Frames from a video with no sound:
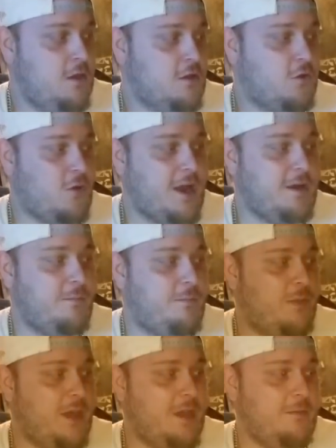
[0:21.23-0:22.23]
Quite a
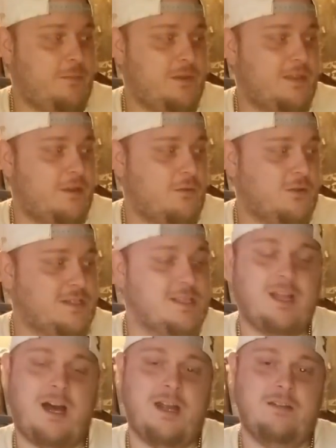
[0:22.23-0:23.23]
bit, but there was a
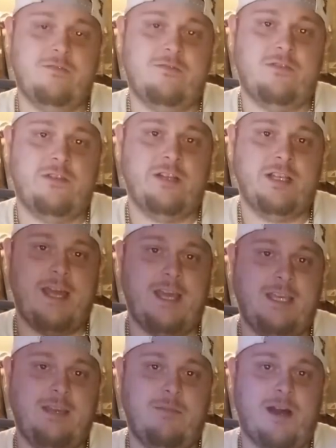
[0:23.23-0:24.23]
lot of
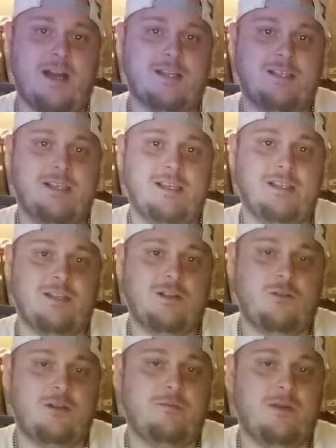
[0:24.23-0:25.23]
Nike boxes and
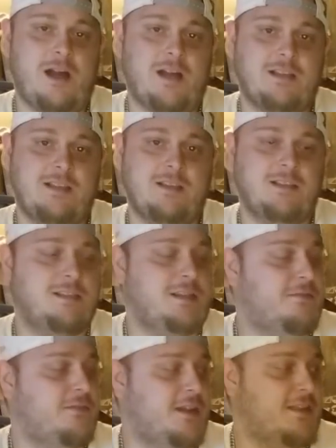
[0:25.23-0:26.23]
Jordan boxes and
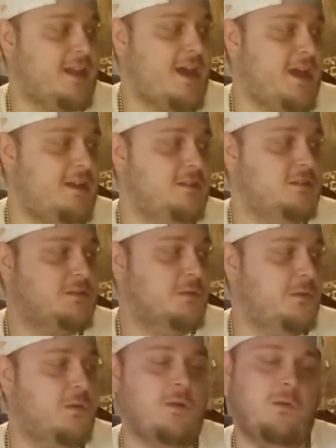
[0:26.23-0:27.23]
stuff like that, so we
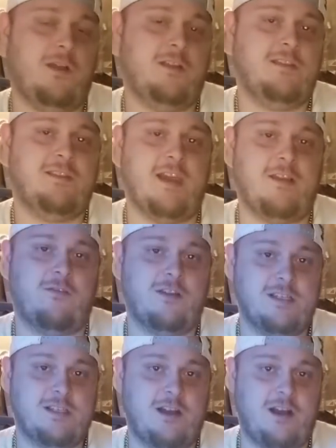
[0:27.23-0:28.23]
were willing to take a
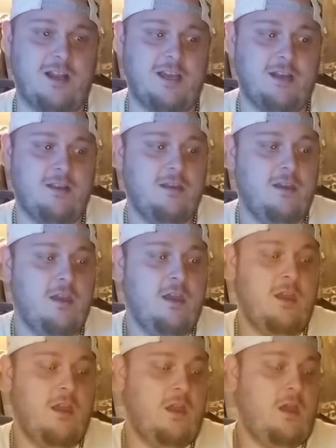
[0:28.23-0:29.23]
risk on it.
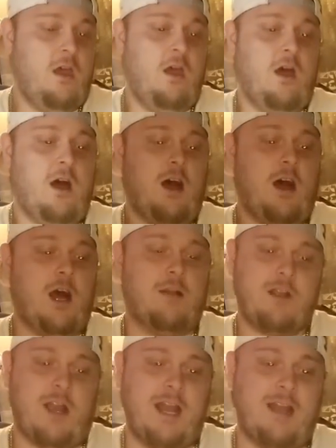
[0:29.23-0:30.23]
Uh, I'm
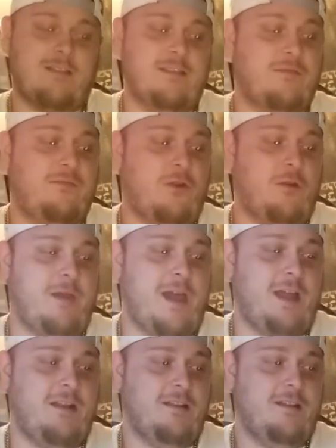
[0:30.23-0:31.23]
trying out this
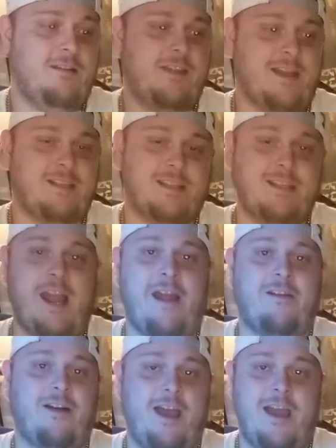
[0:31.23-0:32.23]
format thanks to
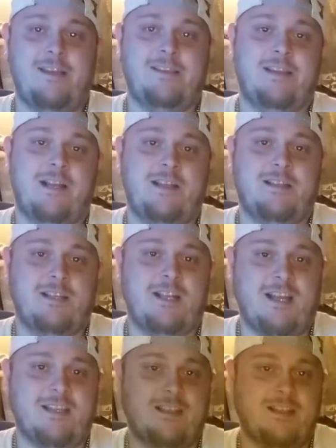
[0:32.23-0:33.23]
Carol S. She
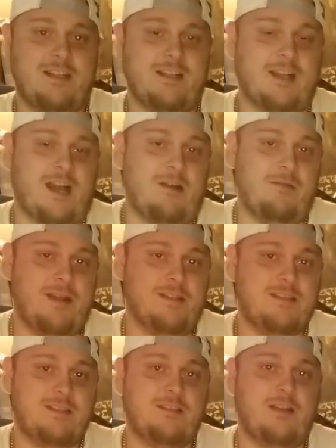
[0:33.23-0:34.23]
suggested it in the
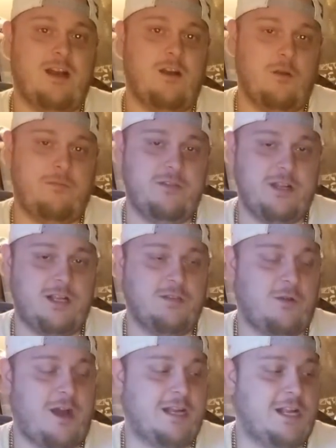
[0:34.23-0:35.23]
comments. Uh, hopefully she's
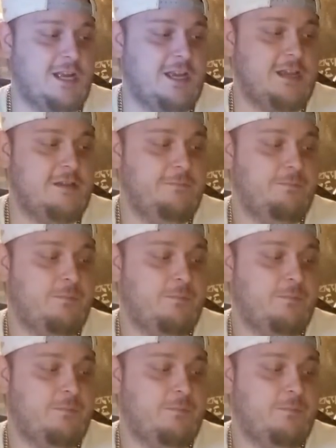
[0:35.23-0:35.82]
watching.